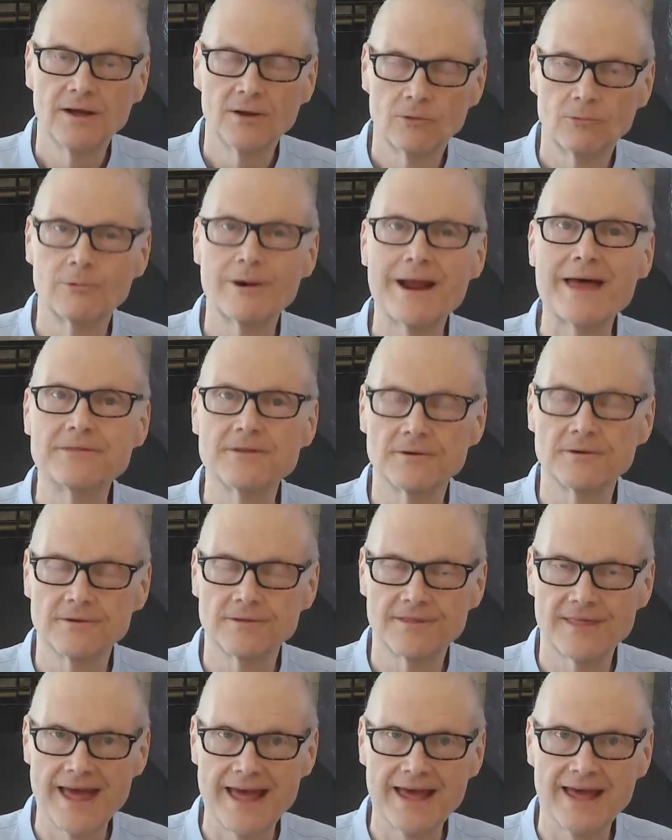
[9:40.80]
rather
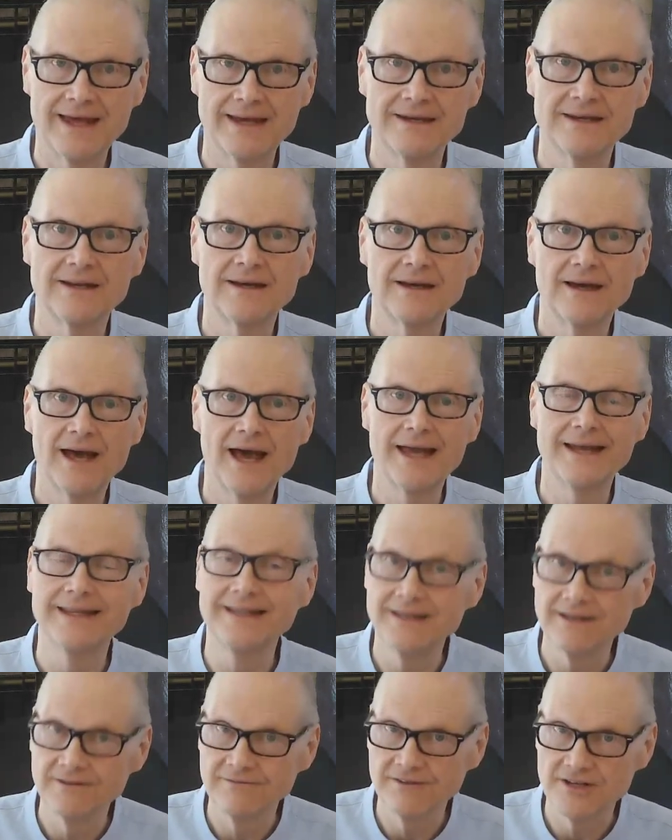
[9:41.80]
than an
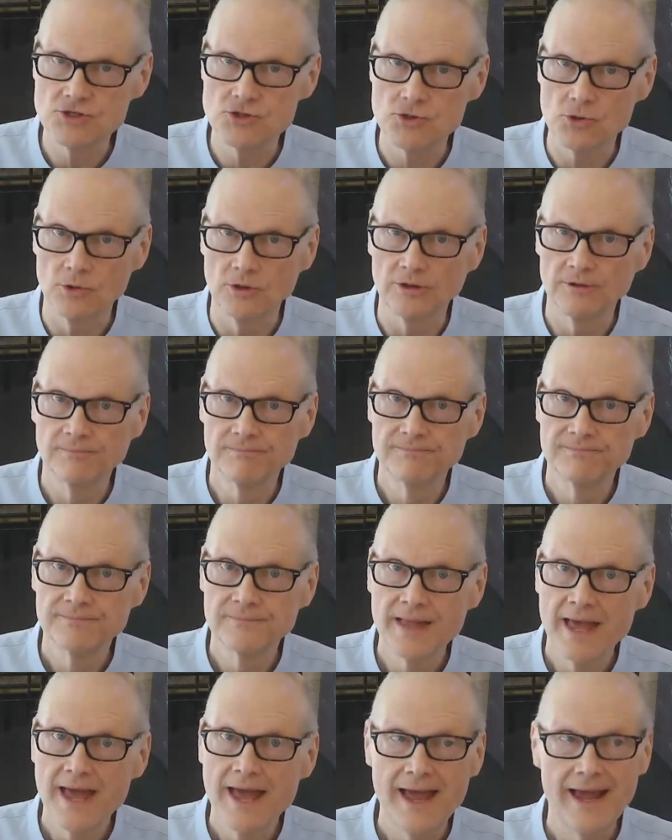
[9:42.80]
individual,
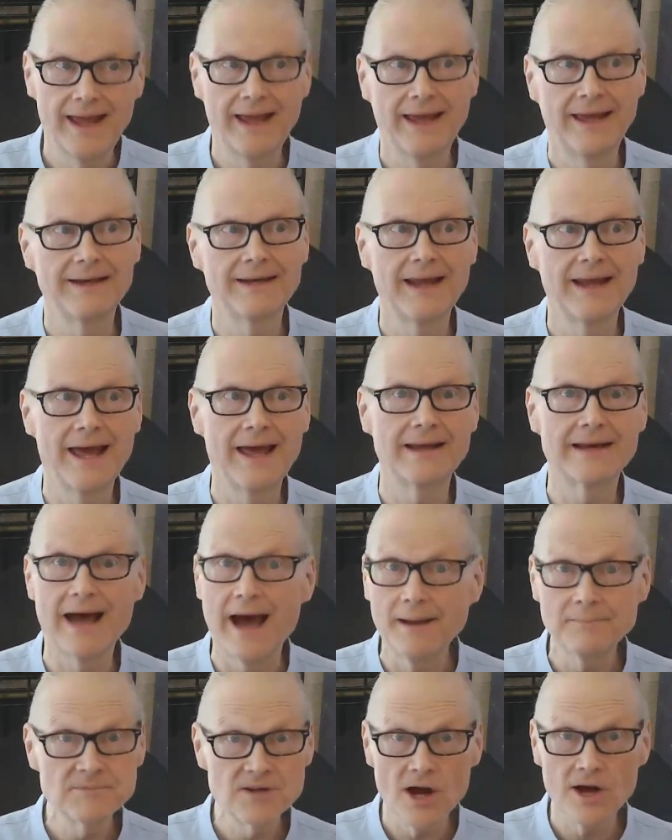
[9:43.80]
and
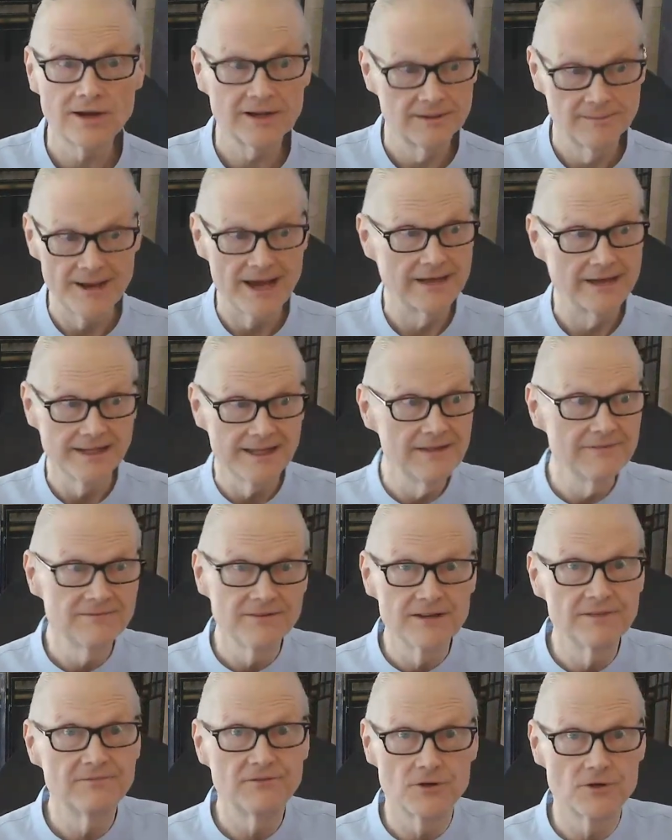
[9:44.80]
I'm talking about even
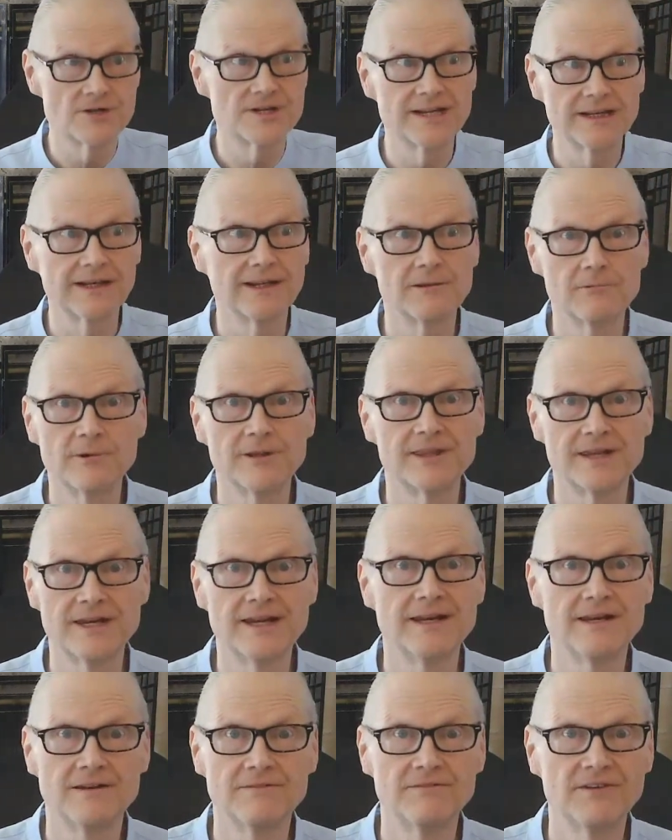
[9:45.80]
if you're dealing with an
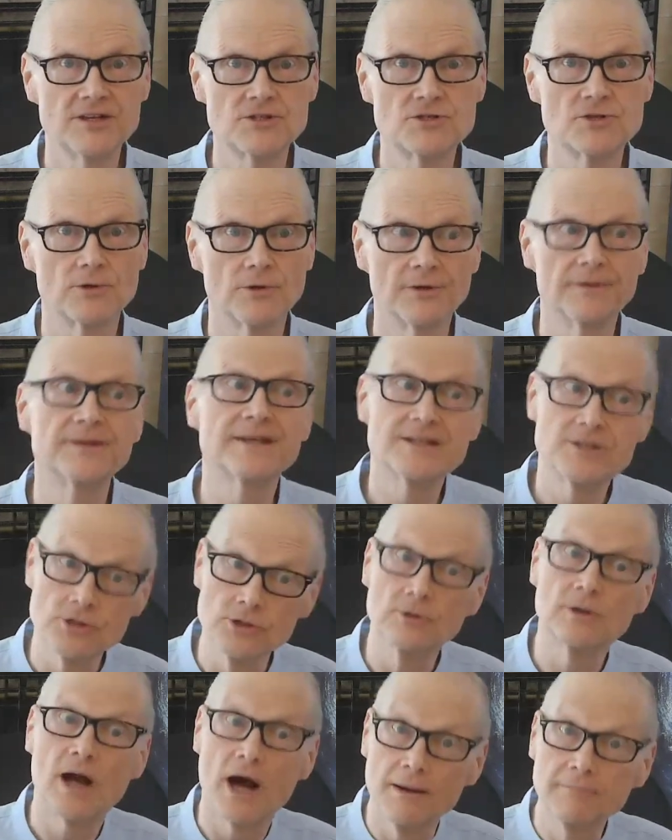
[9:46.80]
individual that you
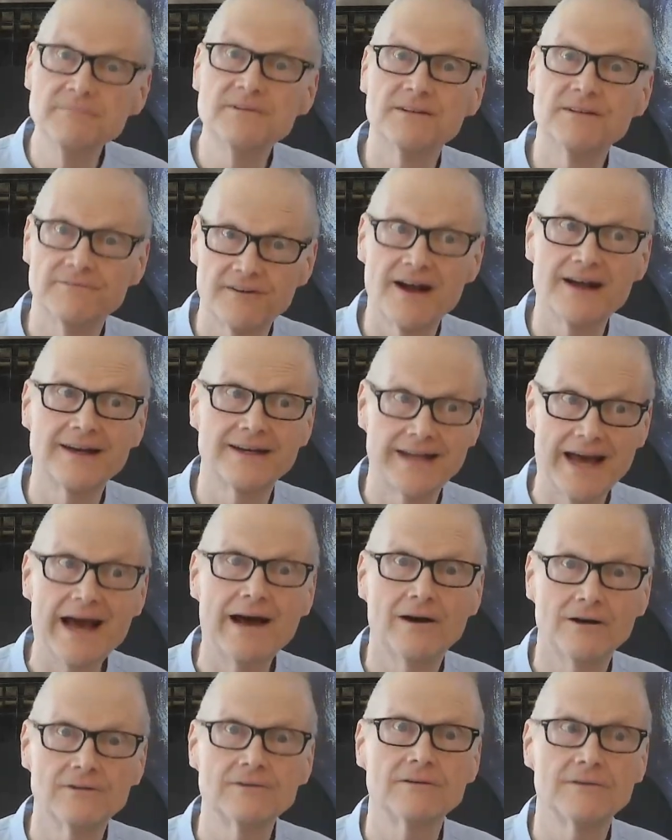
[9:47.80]
come to find
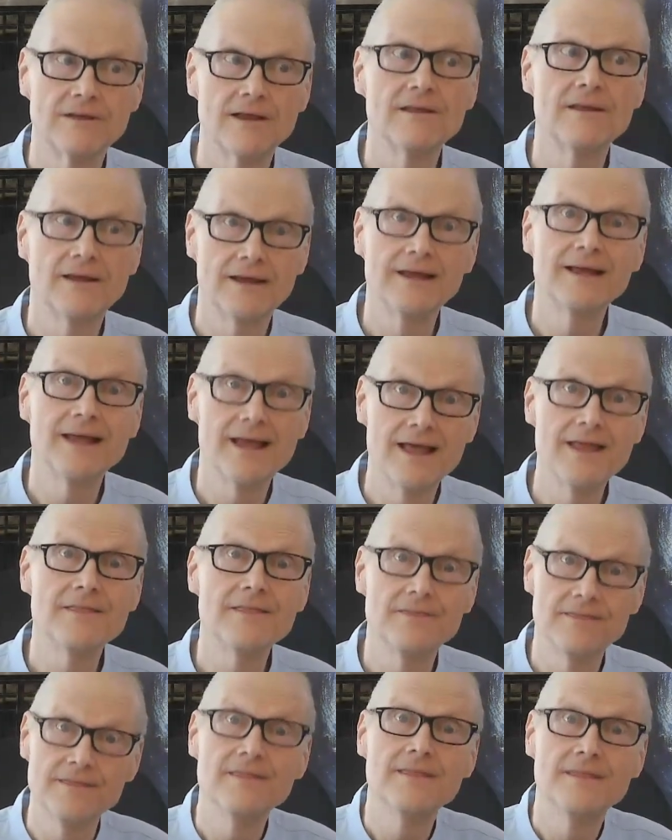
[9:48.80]
out
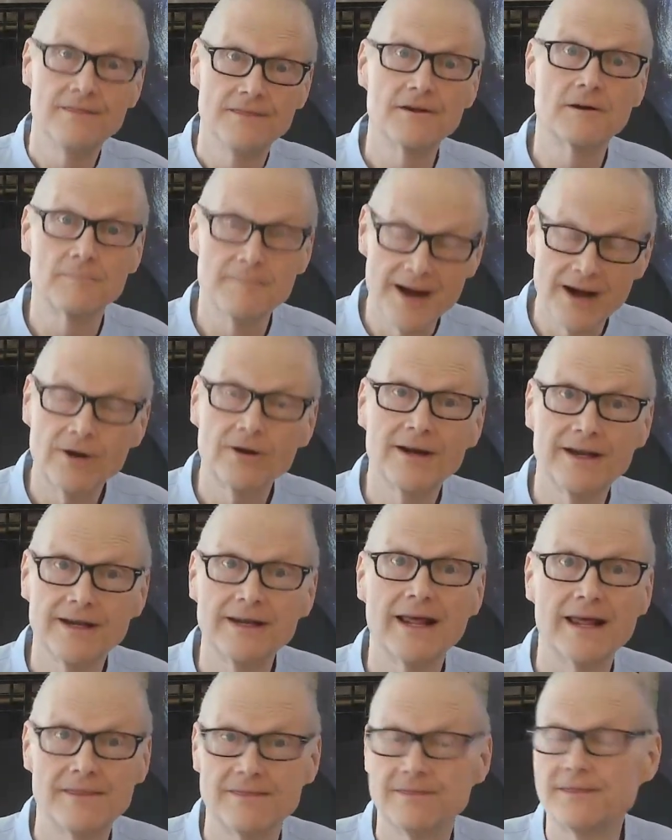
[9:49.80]
they're married
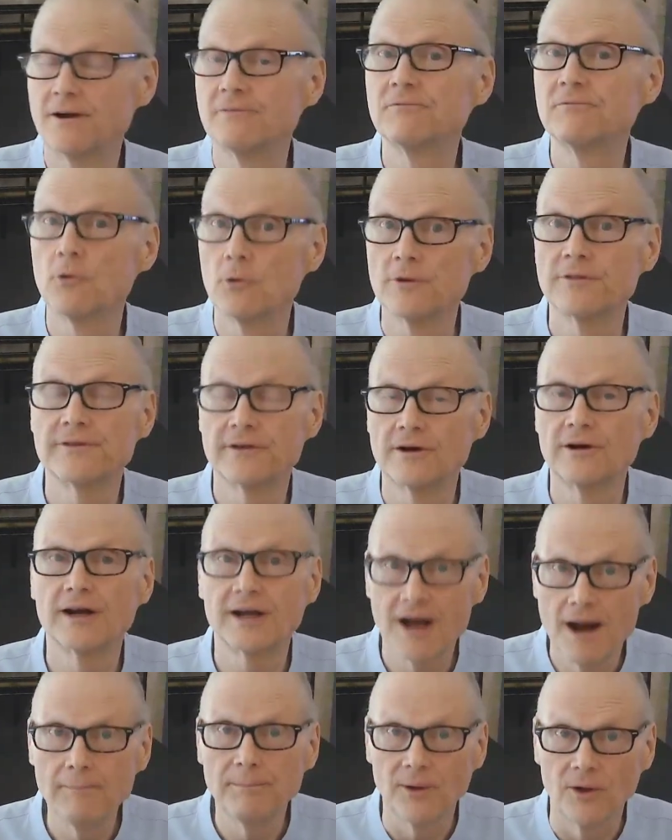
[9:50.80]
and therefore they're a
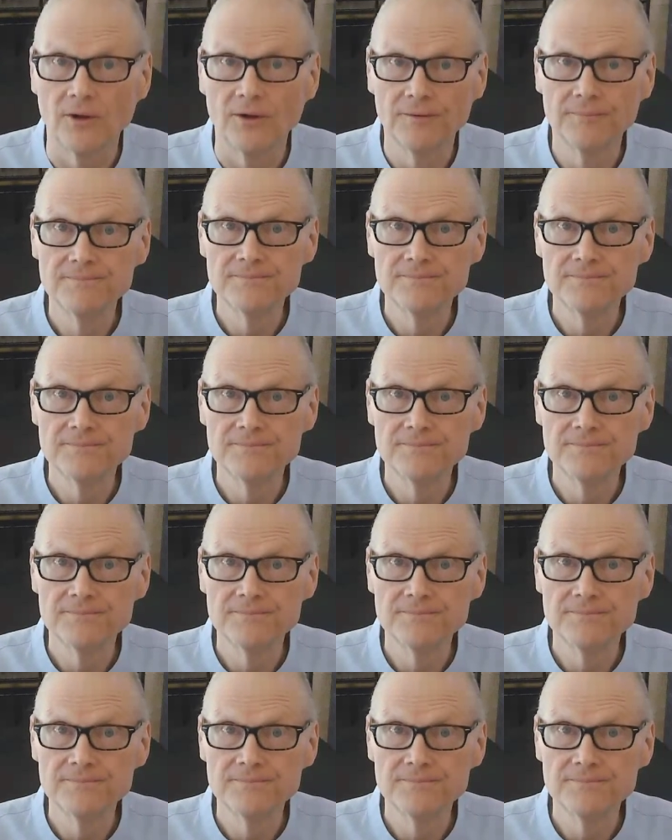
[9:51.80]
couple,